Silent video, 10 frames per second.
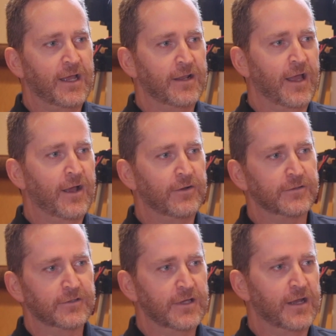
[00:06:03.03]
How
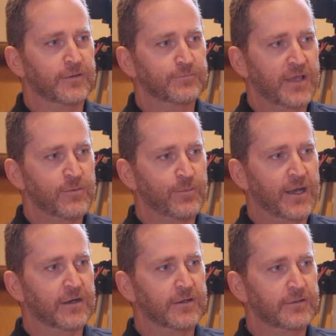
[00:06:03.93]
it kind of came
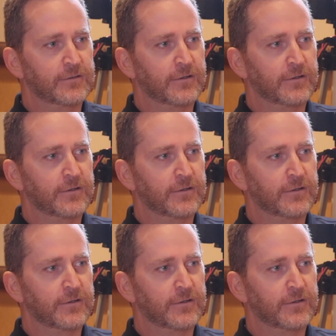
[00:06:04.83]
about?